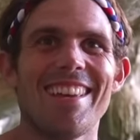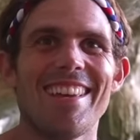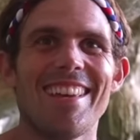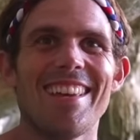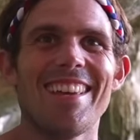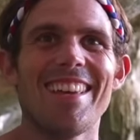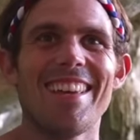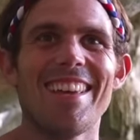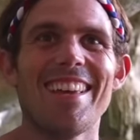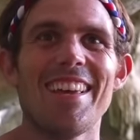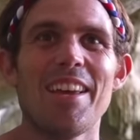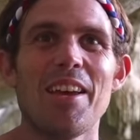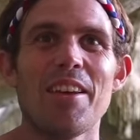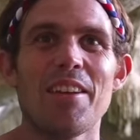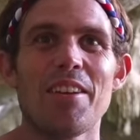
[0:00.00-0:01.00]
The real? Do
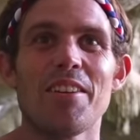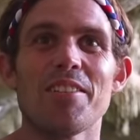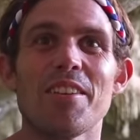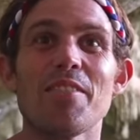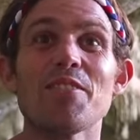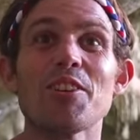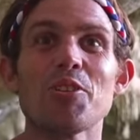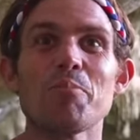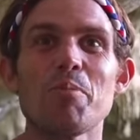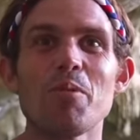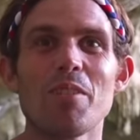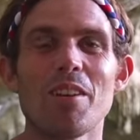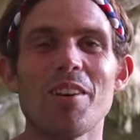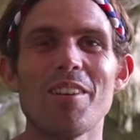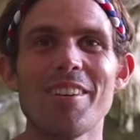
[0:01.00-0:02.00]
you have another
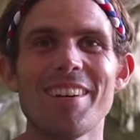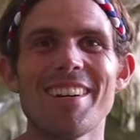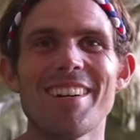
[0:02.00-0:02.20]
buco?